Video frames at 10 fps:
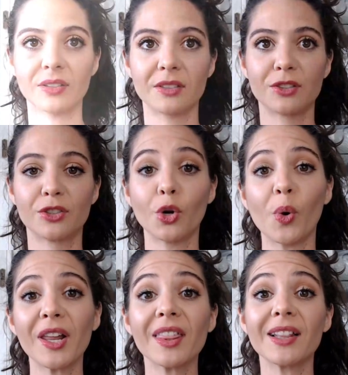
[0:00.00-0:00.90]
So
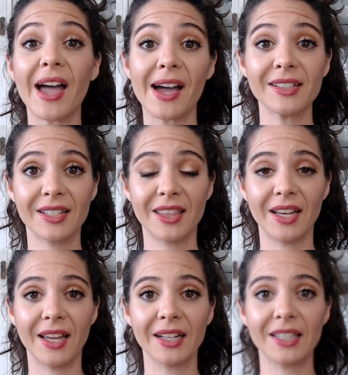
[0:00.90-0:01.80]
one of the last
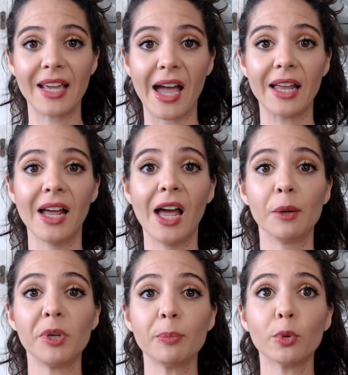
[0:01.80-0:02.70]
things that
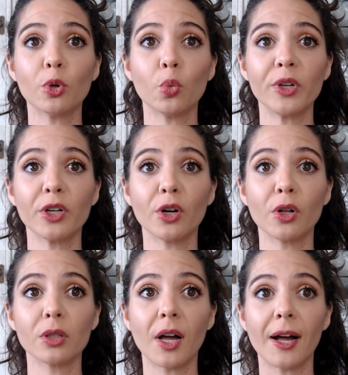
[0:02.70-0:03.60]
people
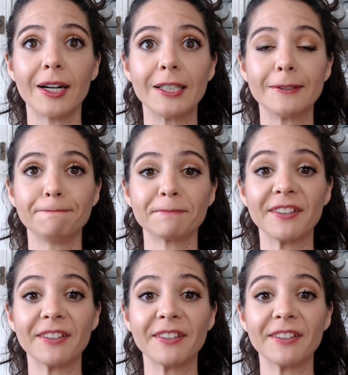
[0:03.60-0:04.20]
will um,